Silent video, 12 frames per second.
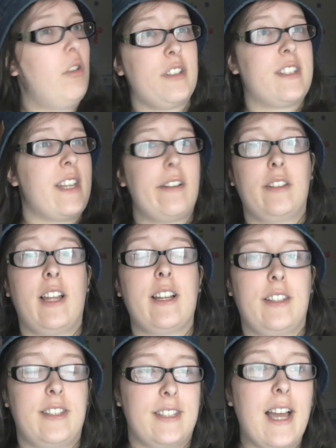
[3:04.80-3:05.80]
do not sound
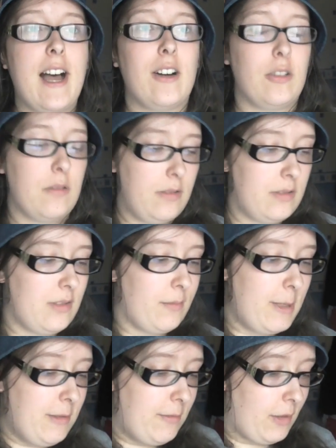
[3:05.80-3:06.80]
like the South.
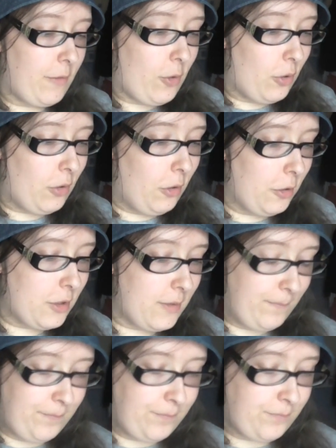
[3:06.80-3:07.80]
I mean, of course,